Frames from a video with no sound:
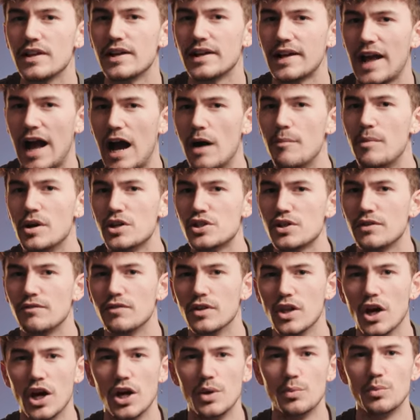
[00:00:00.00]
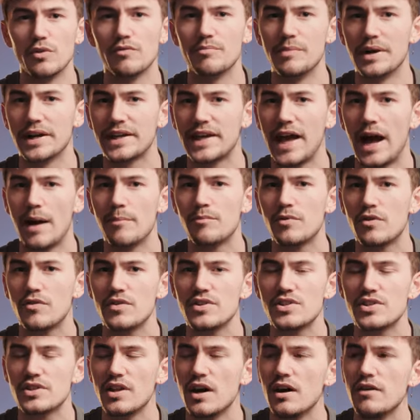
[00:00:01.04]
like how much I've learned with my camera and
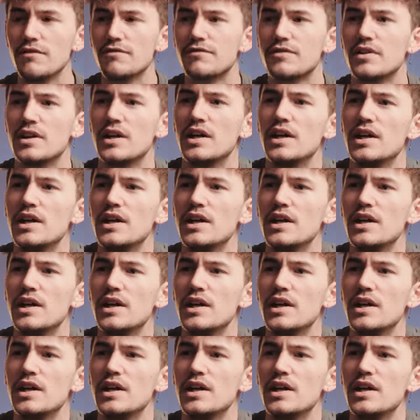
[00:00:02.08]
stuff.